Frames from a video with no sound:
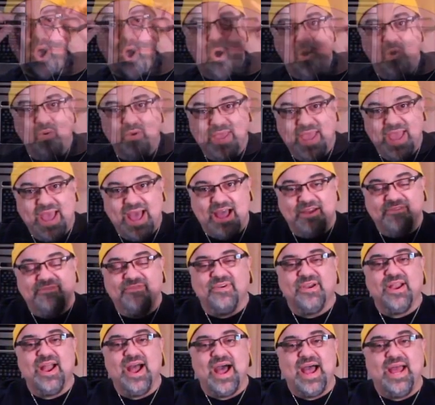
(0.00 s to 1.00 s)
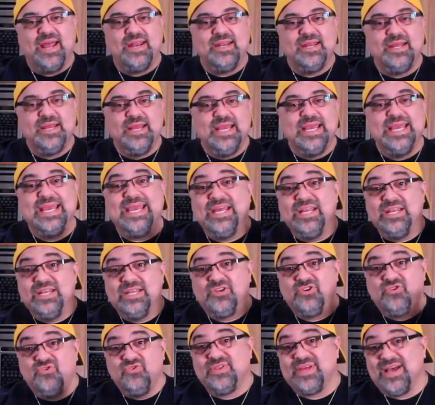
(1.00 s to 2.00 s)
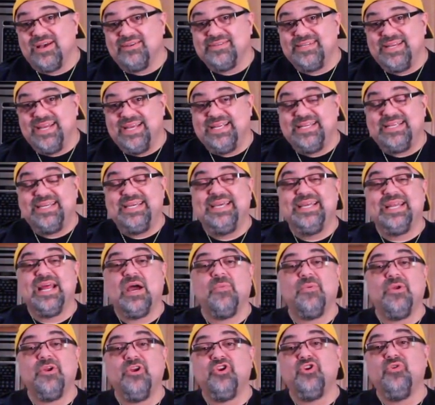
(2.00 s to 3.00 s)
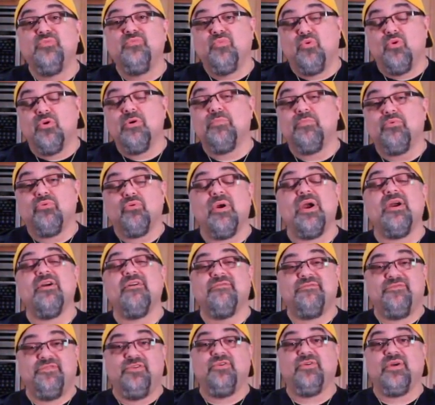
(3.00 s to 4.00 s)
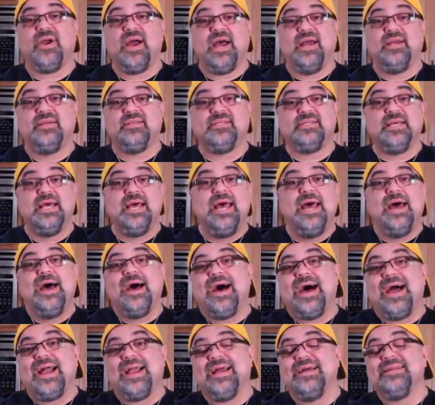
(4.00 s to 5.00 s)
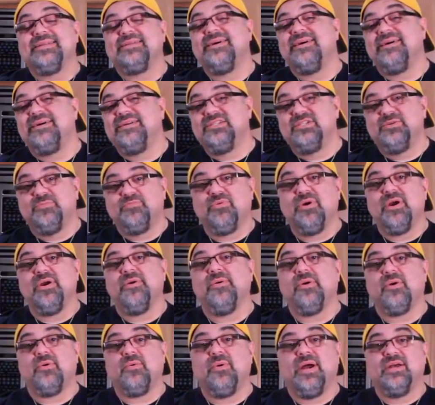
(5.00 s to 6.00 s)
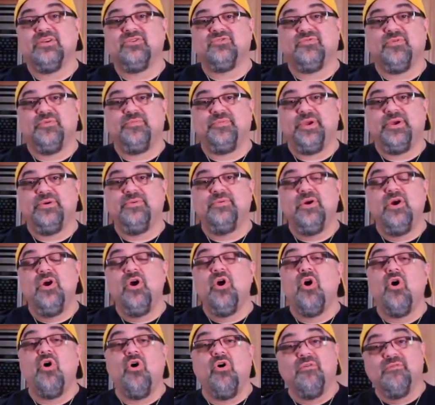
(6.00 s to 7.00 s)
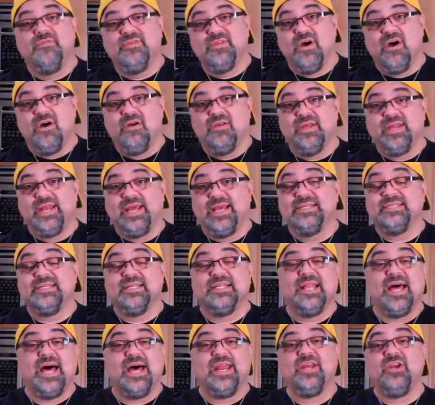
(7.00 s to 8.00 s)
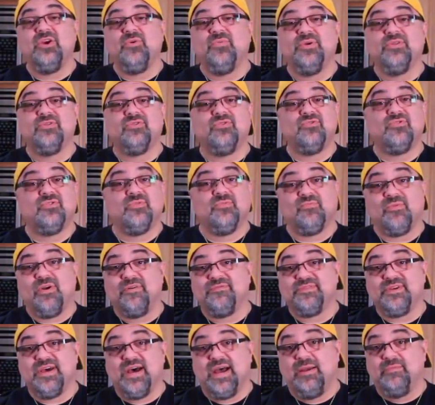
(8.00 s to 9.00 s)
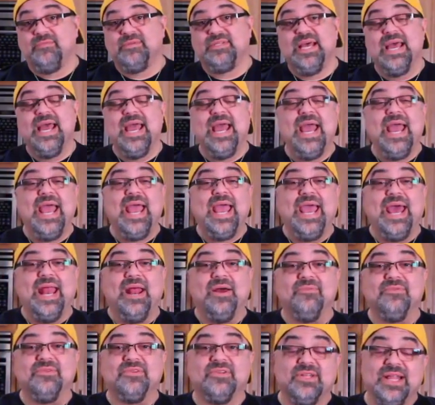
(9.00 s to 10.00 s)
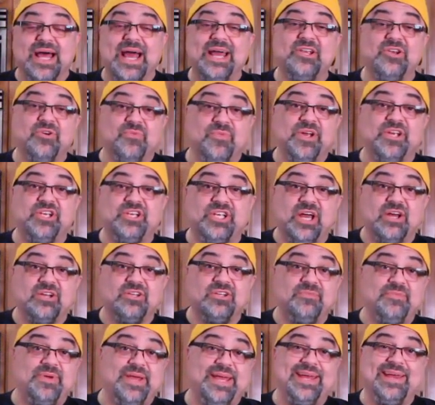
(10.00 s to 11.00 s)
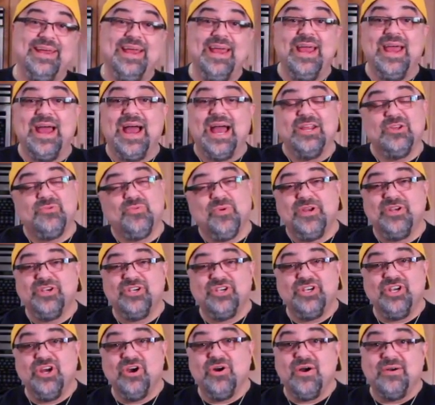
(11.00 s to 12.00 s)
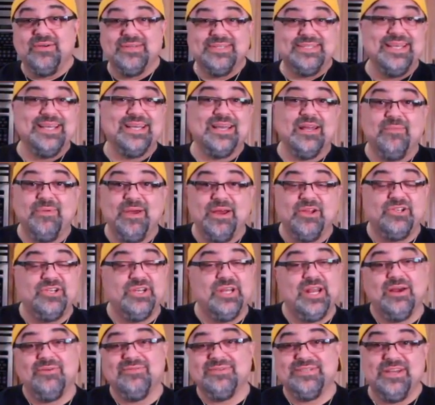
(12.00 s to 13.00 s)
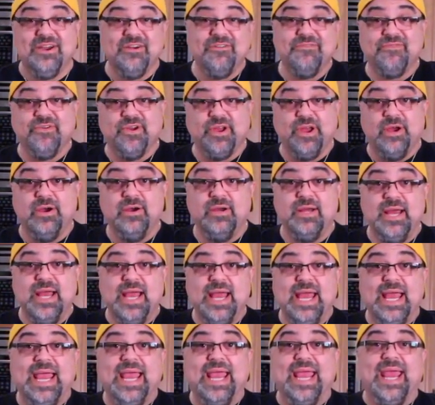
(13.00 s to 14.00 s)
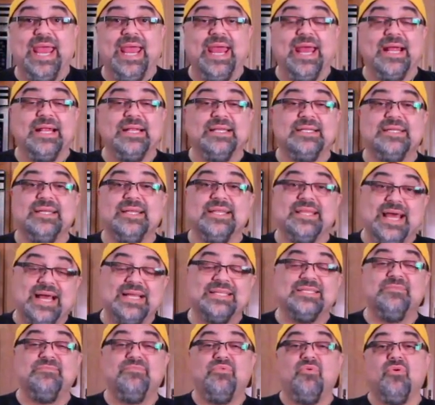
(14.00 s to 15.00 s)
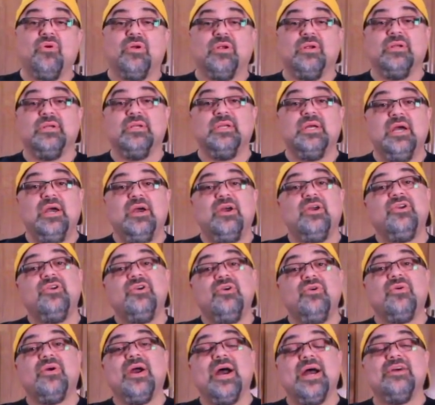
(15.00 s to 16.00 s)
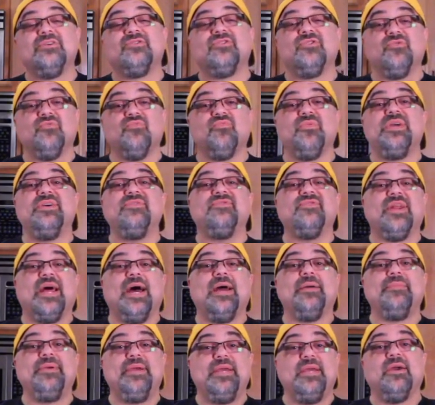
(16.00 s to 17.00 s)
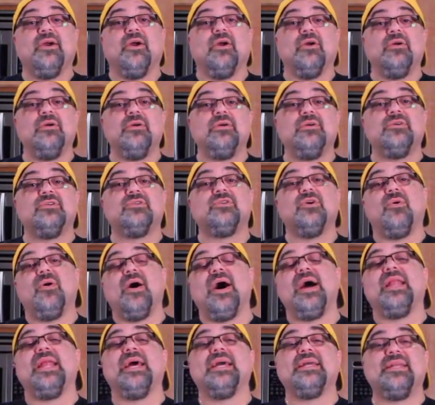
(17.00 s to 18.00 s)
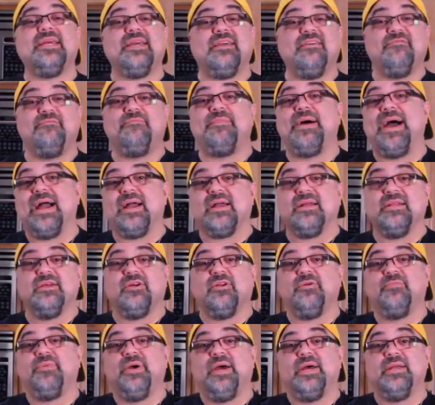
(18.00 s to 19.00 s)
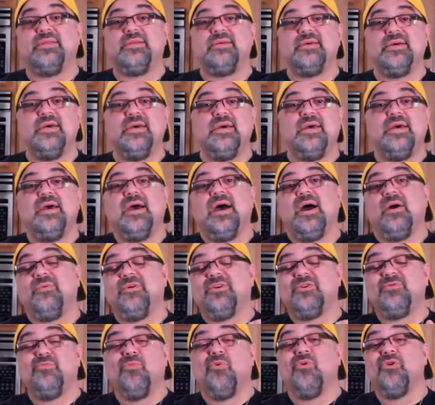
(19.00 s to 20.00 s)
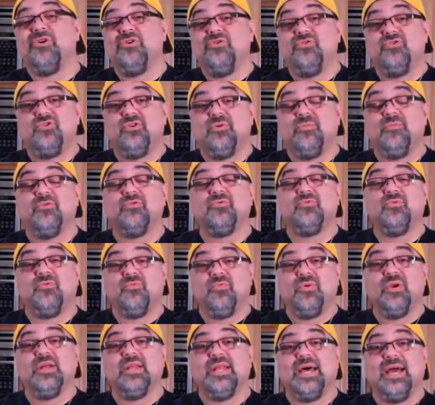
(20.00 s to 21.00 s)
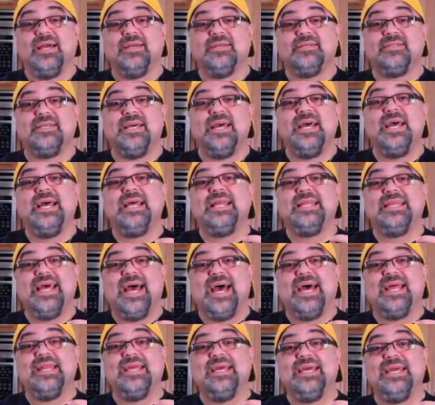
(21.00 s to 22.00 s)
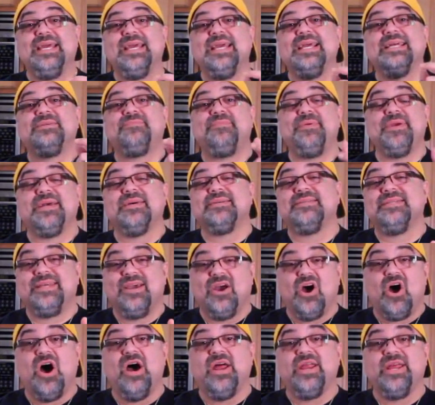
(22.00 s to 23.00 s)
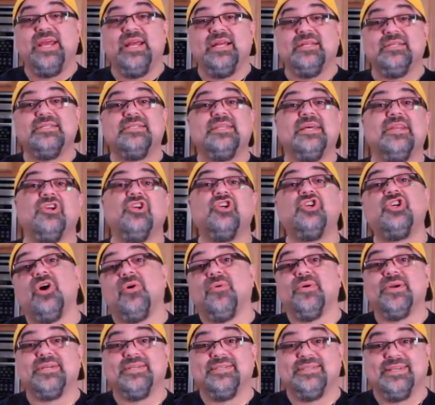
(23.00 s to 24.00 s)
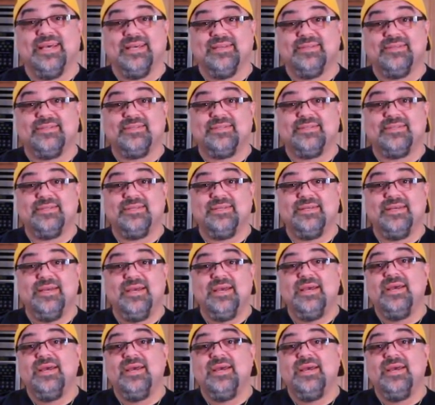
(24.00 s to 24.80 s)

Oh, yeah, I forgot. In 2018, I want to do more prayer for you guys. I got tons of prayer requests from you over the holidays. A lot of you went through some rough times, and I was glad you reached out to me. I just wanted you to know I was thinking about you and I was there for you. And that's important. You guys are the reason I'm here. So I like to give back a little bit. I wish more YouTubers would realize that it's because of the audience that a show exists.